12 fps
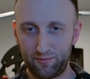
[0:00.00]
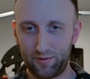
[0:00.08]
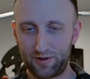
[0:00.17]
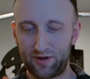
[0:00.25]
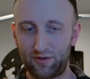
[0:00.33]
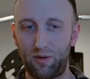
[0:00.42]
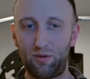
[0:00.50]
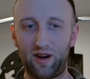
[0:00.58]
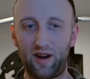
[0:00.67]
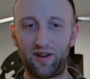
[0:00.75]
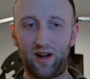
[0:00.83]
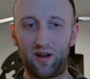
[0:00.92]
which is what we're
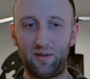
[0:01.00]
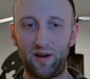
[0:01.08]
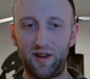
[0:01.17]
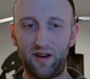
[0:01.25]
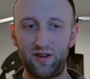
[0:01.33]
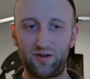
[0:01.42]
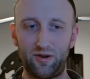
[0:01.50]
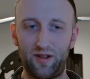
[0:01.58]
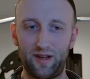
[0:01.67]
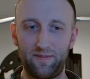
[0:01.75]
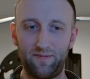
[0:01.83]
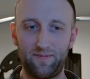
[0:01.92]
going to talk about here
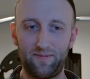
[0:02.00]
shortly.